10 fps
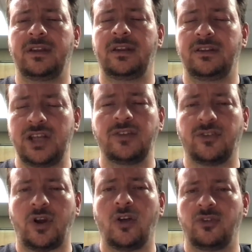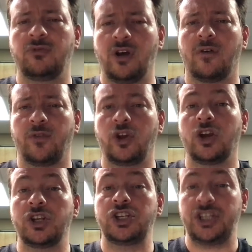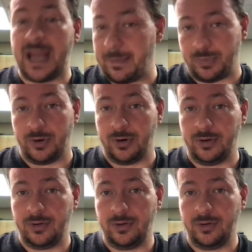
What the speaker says: Jesus calls himself the Good Shepherd.